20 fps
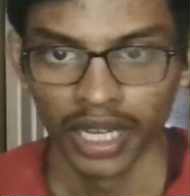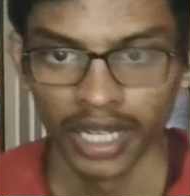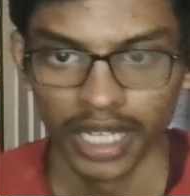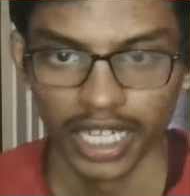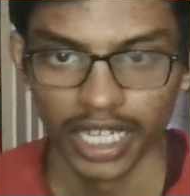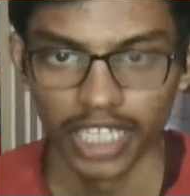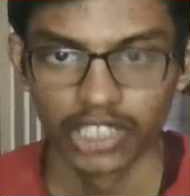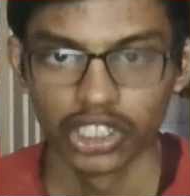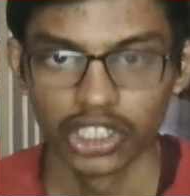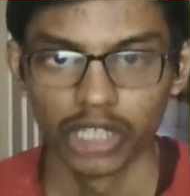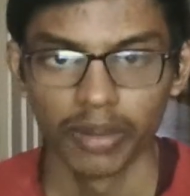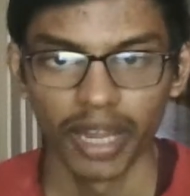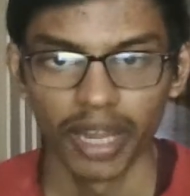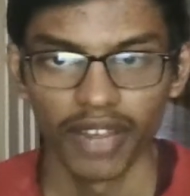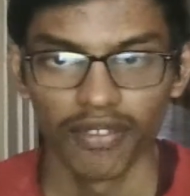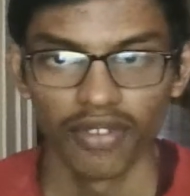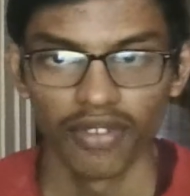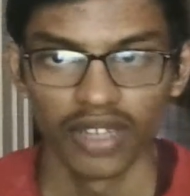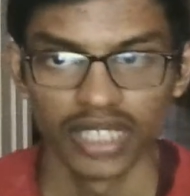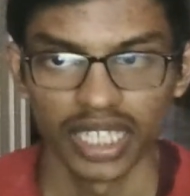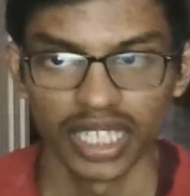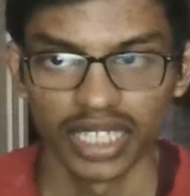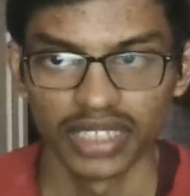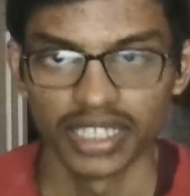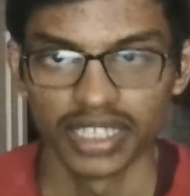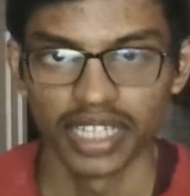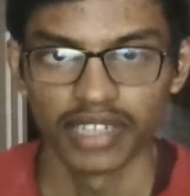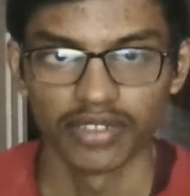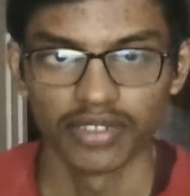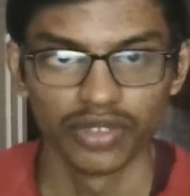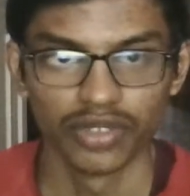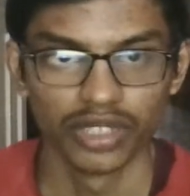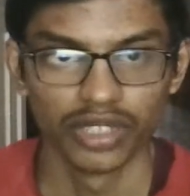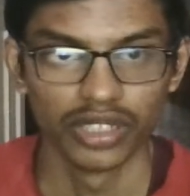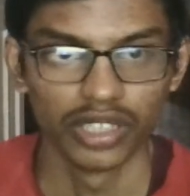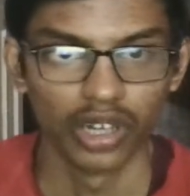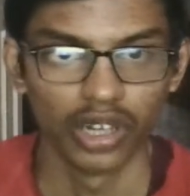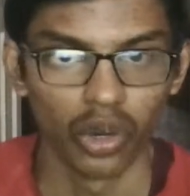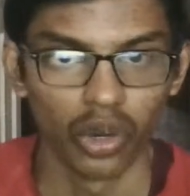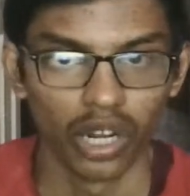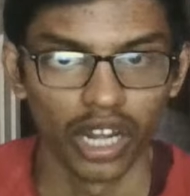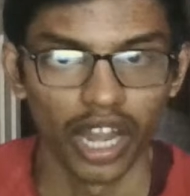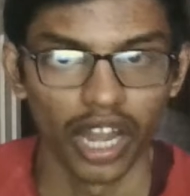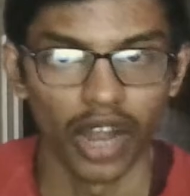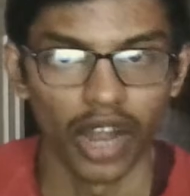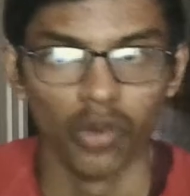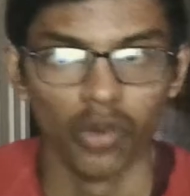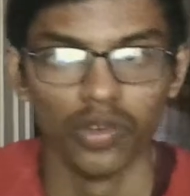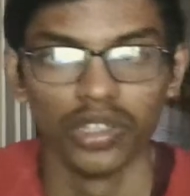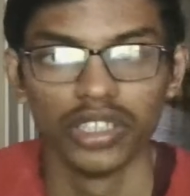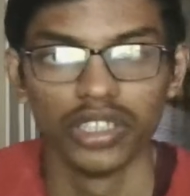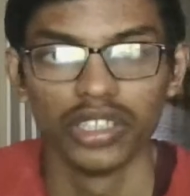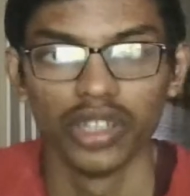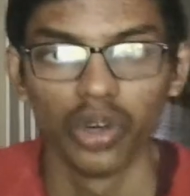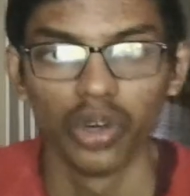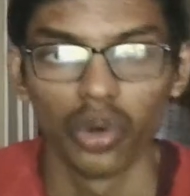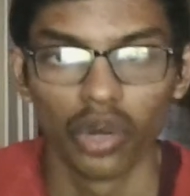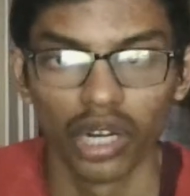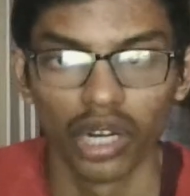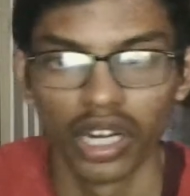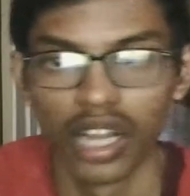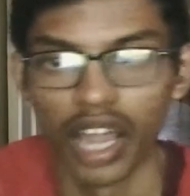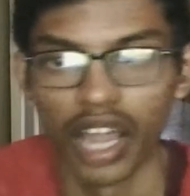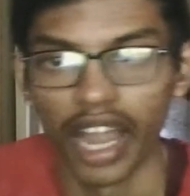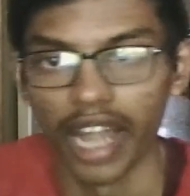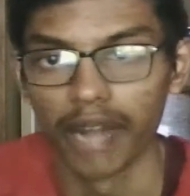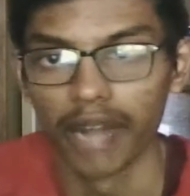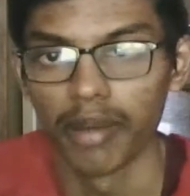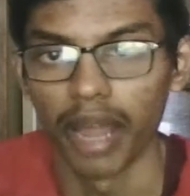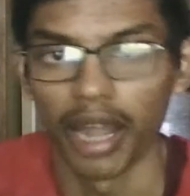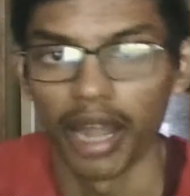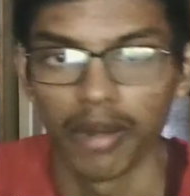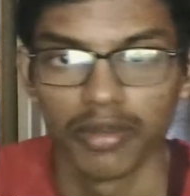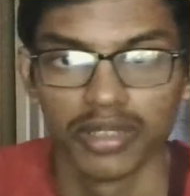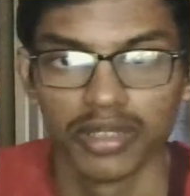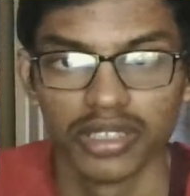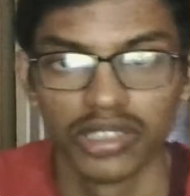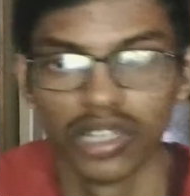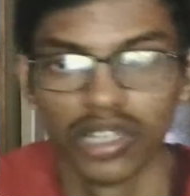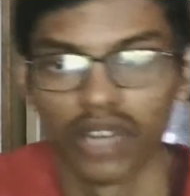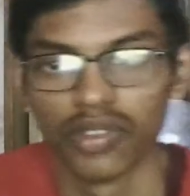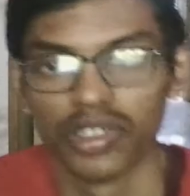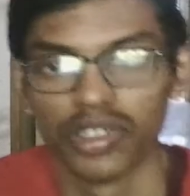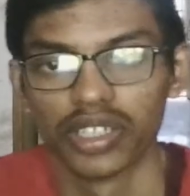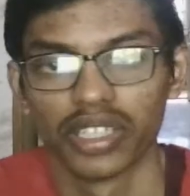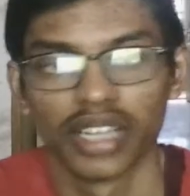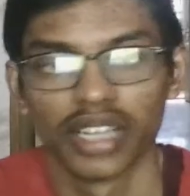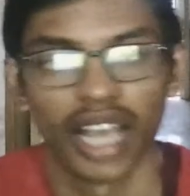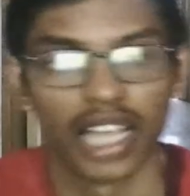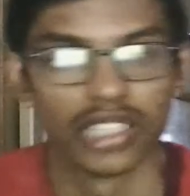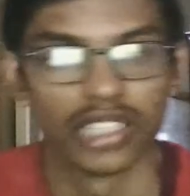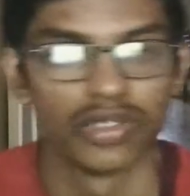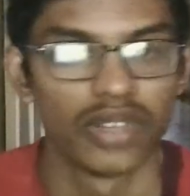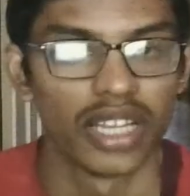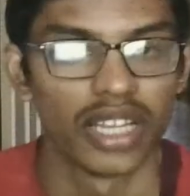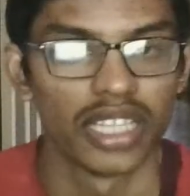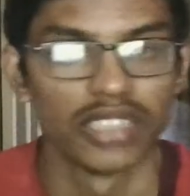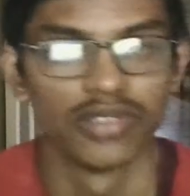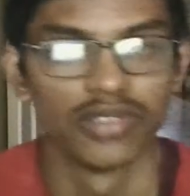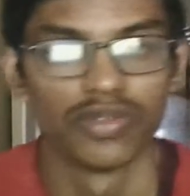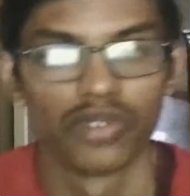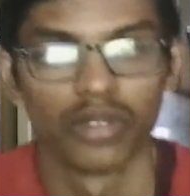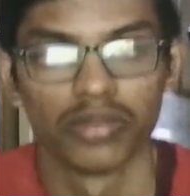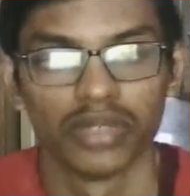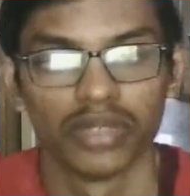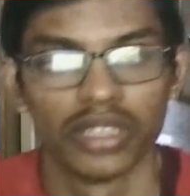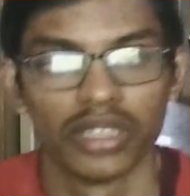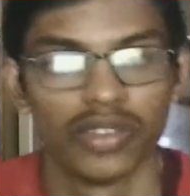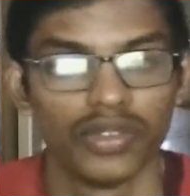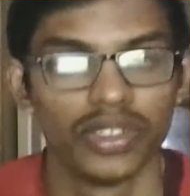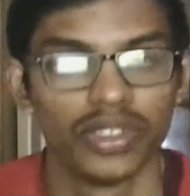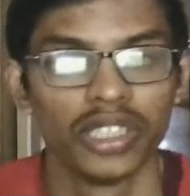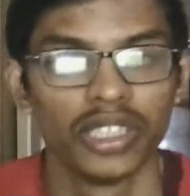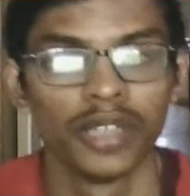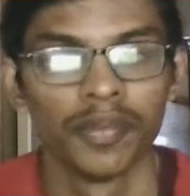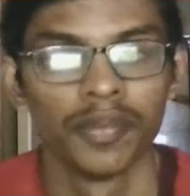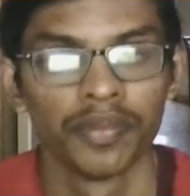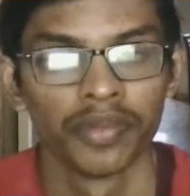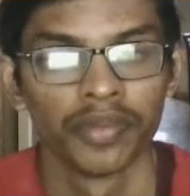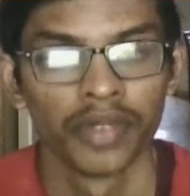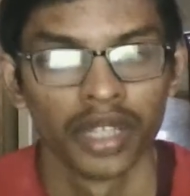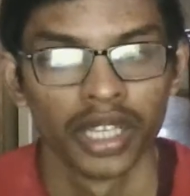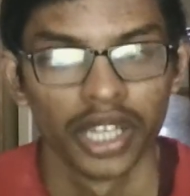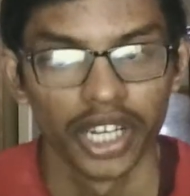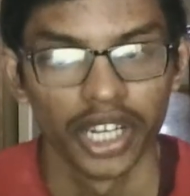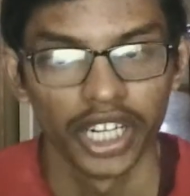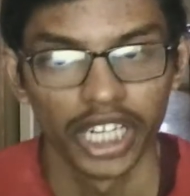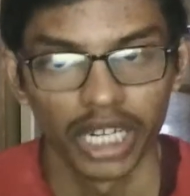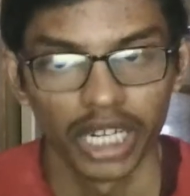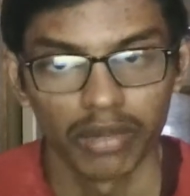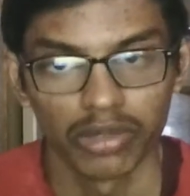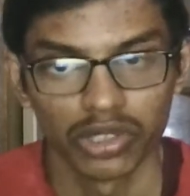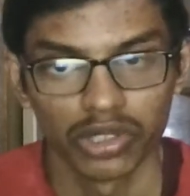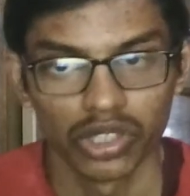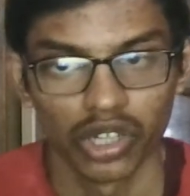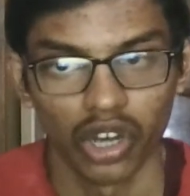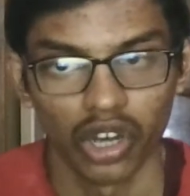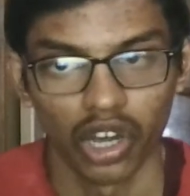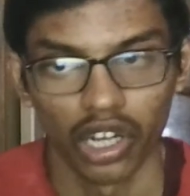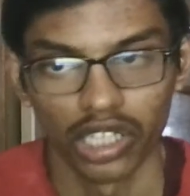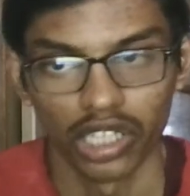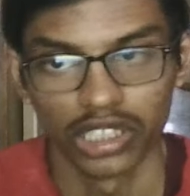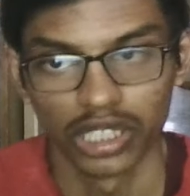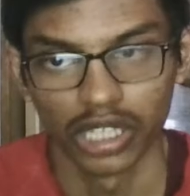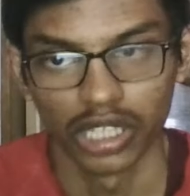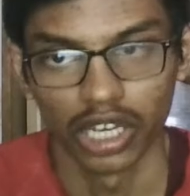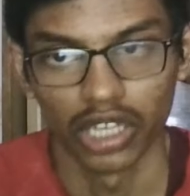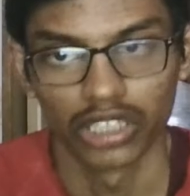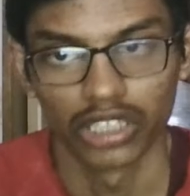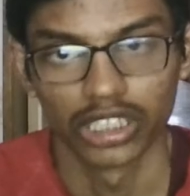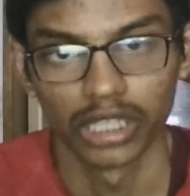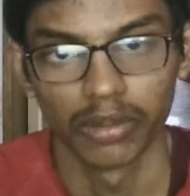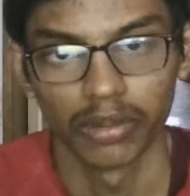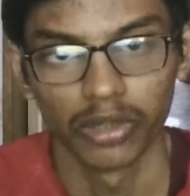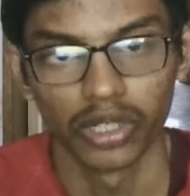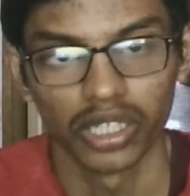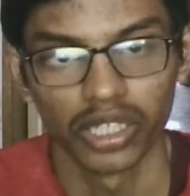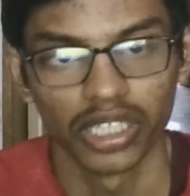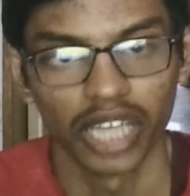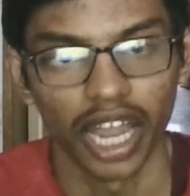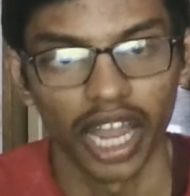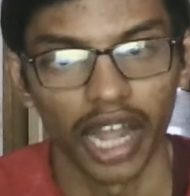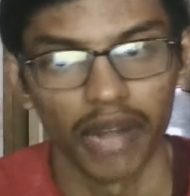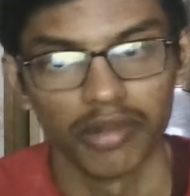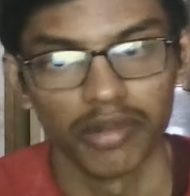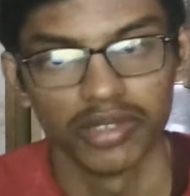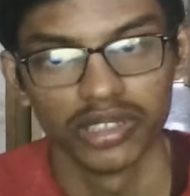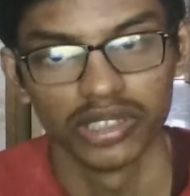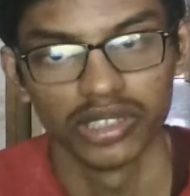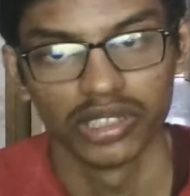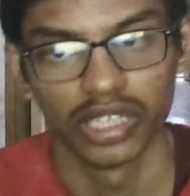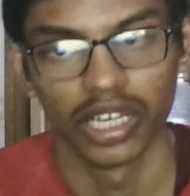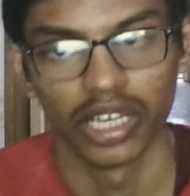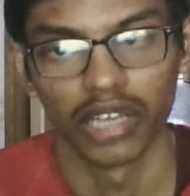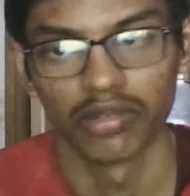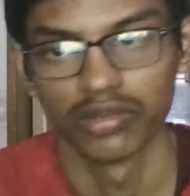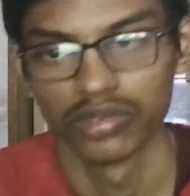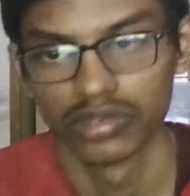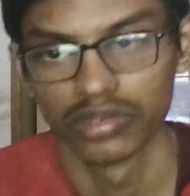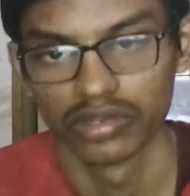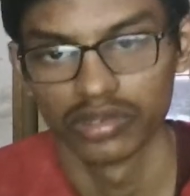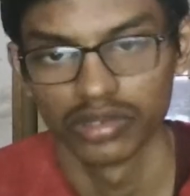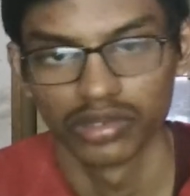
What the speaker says: It should be emphasized that with the oral administration of the drug, as well as from the with the intramuscular or subcutaneous adhesion.